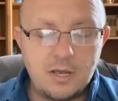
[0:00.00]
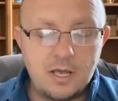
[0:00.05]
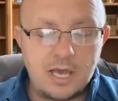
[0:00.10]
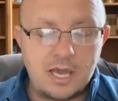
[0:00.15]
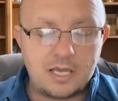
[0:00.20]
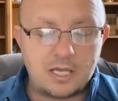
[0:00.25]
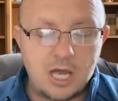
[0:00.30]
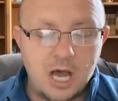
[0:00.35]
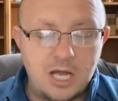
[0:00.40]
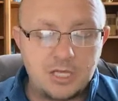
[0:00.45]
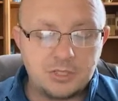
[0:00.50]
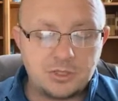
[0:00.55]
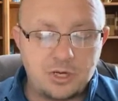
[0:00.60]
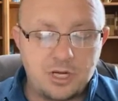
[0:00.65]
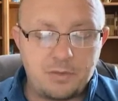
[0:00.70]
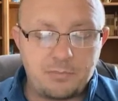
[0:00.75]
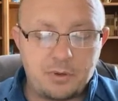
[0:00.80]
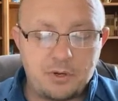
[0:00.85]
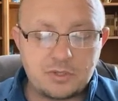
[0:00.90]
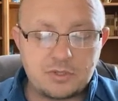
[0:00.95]
A
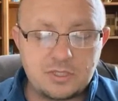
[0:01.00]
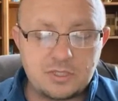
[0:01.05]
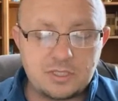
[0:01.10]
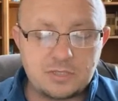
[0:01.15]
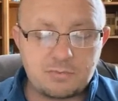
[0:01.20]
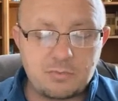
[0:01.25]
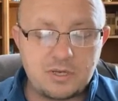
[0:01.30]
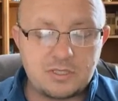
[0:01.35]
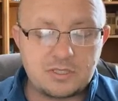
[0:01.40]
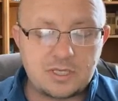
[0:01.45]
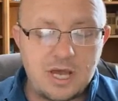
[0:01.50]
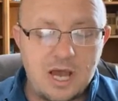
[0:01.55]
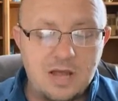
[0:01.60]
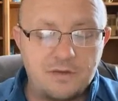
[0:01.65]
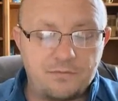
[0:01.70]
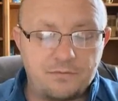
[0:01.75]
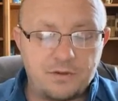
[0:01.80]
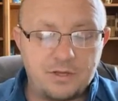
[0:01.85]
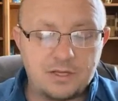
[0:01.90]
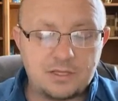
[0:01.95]
contrary person spreads
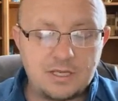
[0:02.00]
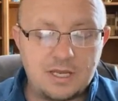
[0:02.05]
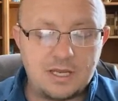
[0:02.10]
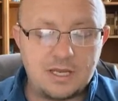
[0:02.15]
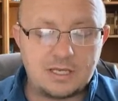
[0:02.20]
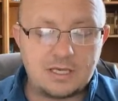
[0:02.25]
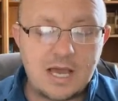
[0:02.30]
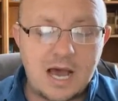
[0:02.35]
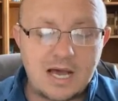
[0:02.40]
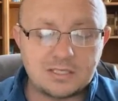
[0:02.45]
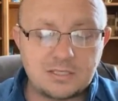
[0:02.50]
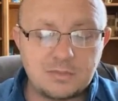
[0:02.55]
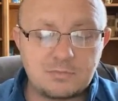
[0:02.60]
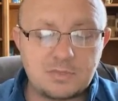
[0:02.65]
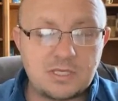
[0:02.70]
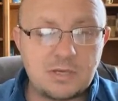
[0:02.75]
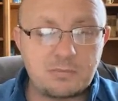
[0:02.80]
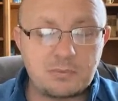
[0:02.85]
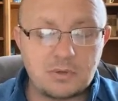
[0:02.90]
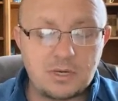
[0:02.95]
conflict, and a gossip
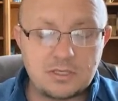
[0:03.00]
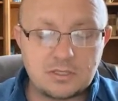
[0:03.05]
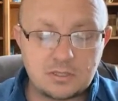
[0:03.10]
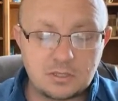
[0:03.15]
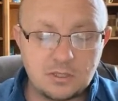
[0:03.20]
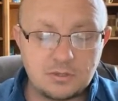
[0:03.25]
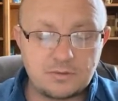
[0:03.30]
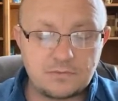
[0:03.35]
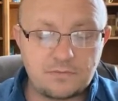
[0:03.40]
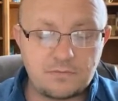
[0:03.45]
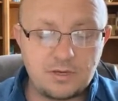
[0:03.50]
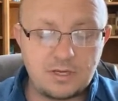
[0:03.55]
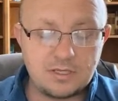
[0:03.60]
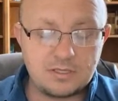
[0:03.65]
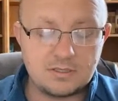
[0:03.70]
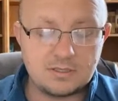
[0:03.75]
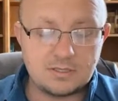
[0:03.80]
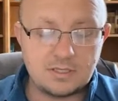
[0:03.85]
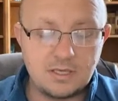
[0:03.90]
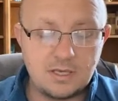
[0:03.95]
separates close
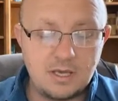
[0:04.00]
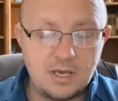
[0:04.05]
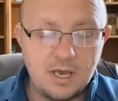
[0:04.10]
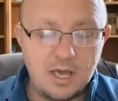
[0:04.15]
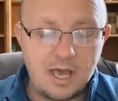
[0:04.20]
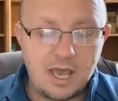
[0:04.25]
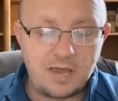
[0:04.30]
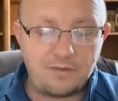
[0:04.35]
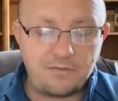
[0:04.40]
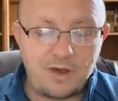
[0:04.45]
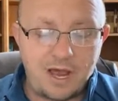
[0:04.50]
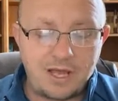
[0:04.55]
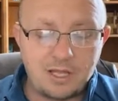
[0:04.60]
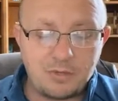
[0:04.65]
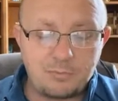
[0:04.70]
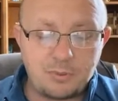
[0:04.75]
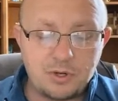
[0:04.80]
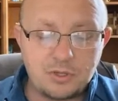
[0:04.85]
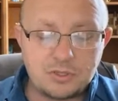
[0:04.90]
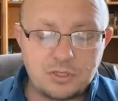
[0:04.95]
friends. A
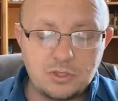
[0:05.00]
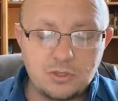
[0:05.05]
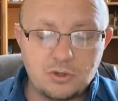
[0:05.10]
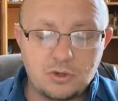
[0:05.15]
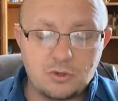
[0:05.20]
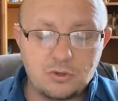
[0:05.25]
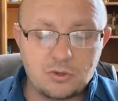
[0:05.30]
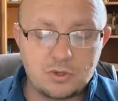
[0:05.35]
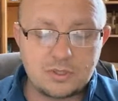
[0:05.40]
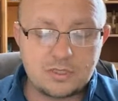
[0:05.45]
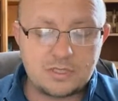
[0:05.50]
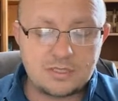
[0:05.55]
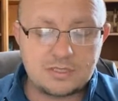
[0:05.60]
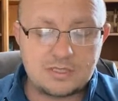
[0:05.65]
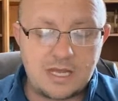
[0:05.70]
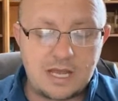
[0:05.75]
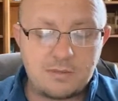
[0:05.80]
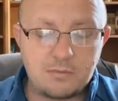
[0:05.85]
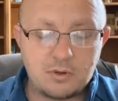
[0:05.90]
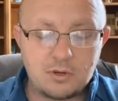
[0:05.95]
violent person lures his
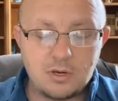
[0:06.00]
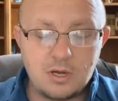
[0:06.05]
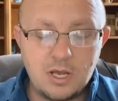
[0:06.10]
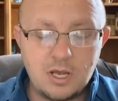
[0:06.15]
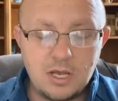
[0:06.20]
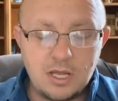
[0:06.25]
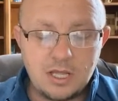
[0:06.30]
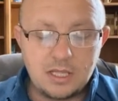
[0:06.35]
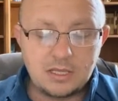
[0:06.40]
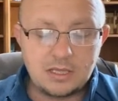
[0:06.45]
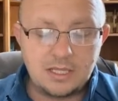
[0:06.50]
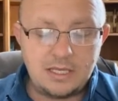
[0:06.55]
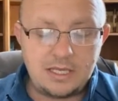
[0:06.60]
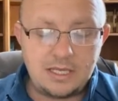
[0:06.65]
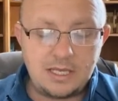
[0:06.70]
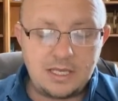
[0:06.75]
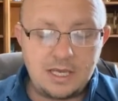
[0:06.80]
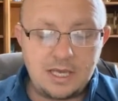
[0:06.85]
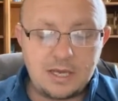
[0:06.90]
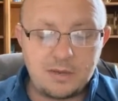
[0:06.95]
neighbor,
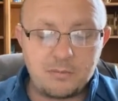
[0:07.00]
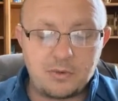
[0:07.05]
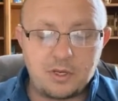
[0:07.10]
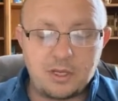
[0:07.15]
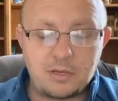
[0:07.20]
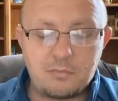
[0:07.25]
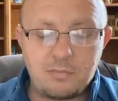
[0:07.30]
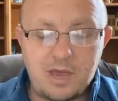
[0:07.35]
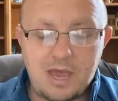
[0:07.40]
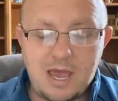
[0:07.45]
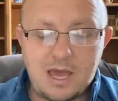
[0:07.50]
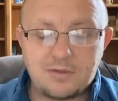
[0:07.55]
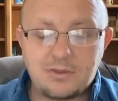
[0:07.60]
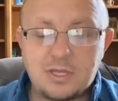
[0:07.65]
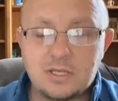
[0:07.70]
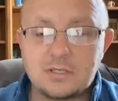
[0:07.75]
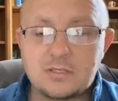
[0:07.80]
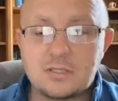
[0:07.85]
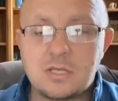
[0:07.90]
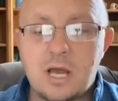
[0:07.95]
leading him on a path
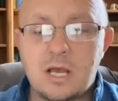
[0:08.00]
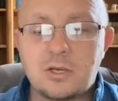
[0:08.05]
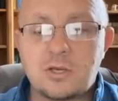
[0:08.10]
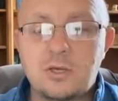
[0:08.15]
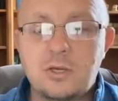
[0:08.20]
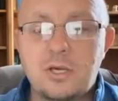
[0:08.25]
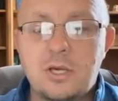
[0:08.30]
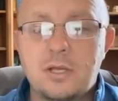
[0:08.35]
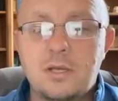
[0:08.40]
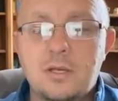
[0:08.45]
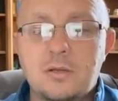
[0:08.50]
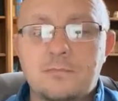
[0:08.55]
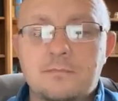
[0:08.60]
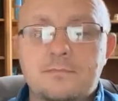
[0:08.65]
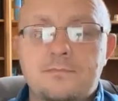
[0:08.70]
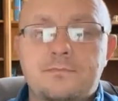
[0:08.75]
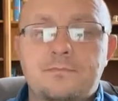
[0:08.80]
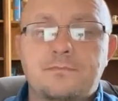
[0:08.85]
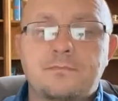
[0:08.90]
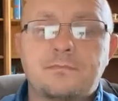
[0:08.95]
that is not good.
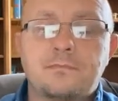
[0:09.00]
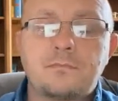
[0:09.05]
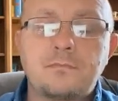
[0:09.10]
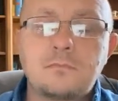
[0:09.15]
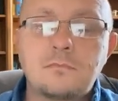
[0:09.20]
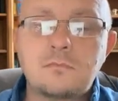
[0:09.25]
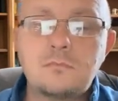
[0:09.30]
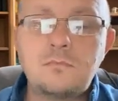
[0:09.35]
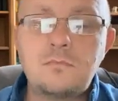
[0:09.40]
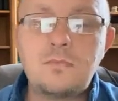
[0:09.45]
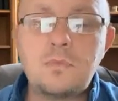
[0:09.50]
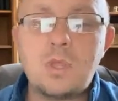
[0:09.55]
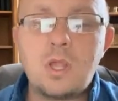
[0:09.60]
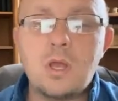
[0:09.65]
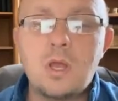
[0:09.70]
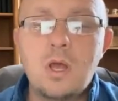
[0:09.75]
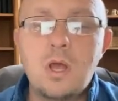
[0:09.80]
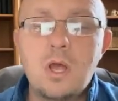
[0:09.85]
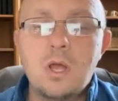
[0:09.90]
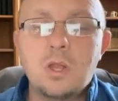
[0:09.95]

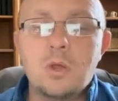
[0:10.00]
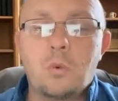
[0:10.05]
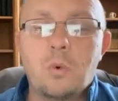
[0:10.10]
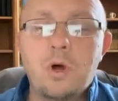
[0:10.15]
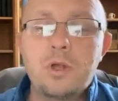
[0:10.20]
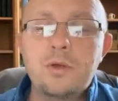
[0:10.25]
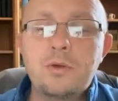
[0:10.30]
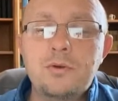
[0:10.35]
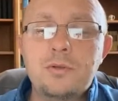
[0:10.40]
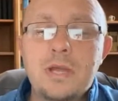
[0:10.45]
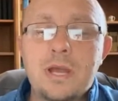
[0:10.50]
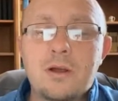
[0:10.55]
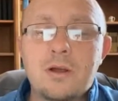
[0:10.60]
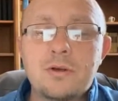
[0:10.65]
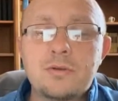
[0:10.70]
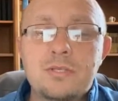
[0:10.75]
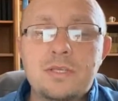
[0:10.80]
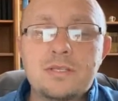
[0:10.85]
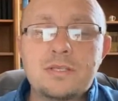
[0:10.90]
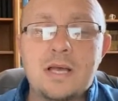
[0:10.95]
The one who
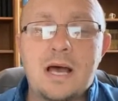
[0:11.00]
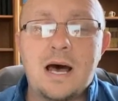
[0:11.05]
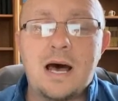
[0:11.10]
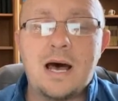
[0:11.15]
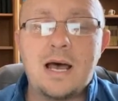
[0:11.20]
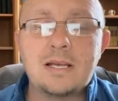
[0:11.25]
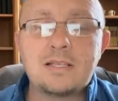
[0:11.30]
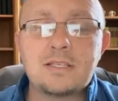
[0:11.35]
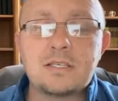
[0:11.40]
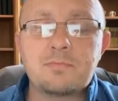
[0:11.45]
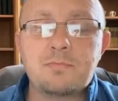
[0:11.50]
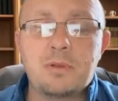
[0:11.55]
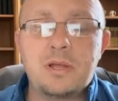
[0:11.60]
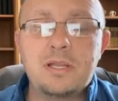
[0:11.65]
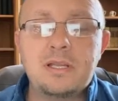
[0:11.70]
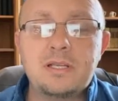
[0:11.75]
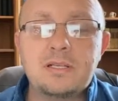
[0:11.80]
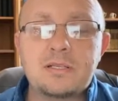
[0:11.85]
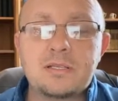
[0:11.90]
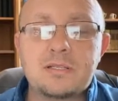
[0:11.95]
narrows his eyes is
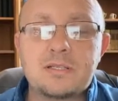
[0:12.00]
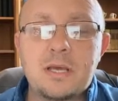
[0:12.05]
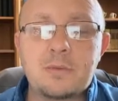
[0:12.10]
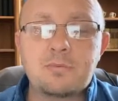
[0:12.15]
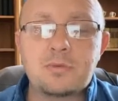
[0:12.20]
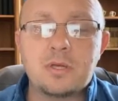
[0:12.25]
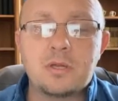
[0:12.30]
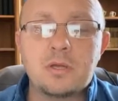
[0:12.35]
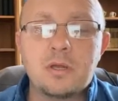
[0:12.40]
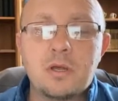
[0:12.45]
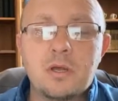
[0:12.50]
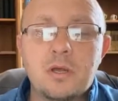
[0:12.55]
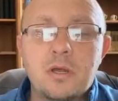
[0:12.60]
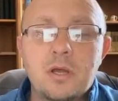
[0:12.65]
planning deception.